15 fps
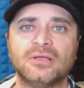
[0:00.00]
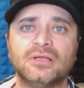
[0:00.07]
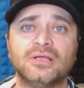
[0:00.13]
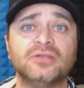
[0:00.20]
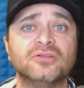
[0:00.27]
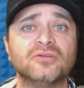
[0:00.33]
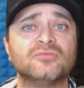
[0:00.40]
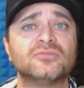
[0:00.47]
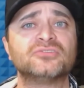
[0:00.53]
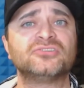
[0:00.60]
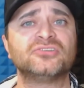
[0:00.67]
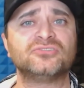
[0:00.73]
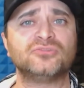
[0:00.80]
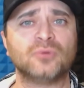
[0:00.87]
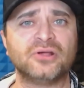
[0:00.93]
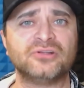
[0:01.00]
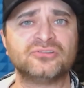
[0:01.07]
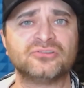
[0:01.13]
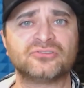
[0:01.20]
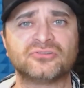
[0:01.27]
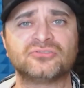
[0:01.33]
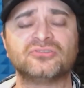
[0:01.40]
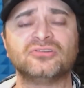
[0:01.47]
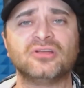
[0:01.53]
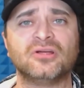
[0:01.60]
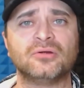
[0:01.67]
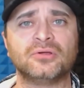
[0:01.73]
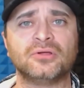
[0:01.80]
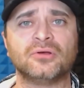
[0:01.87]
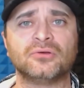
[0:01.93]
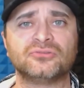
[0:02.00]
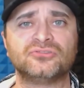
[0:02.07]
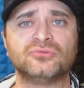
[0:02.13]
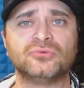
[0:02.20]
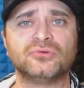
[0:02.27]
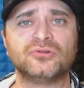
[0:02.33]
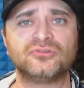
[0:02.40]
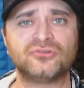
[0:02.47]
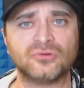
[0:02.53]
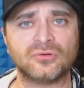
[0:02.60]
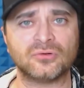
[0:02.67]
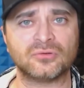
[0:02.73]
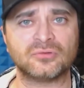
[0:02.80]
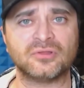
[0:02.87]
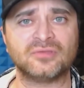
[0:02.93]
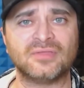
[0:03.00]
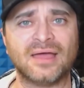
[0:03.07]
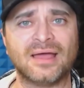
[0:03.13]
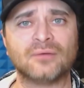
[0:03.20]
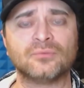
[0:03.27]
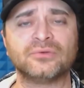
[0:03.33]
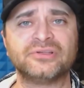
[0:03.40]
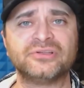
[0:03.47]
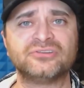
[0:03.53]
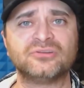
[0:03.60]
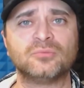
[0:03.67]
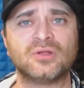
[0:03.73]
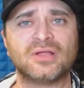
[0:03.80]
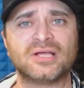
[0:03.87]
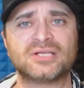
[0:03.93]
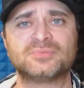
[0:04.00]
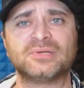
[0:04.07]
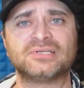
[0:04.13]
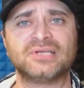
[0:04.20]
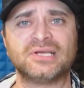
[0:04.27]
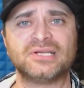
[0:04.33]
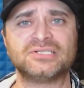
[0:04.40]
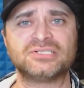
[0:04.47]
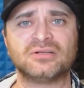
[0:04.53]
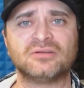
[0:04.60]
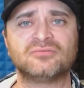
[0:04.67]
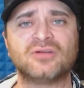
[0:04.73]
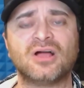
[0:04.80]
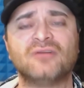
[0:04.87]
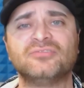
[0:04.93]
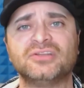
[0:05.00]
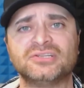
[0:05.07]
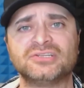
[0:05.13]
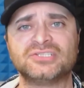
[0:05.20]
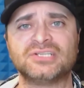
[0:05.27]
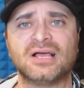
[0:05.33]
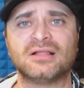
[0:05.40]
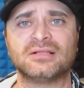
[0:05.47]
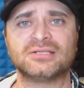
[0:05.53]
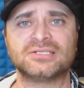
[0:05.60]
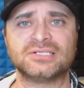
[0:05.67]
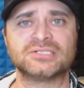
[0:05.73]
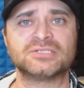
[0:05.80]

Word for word: in different situations or scenarios to ensure that that reasonable expectation of confidentiality is